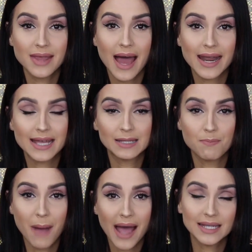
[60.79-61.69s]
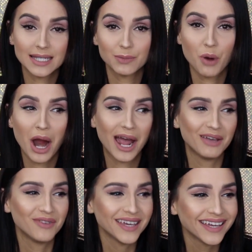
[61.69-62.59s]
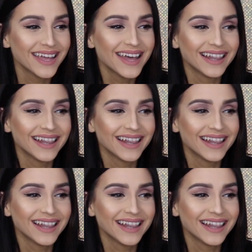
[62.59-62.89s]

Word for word: that it's mine, it's private.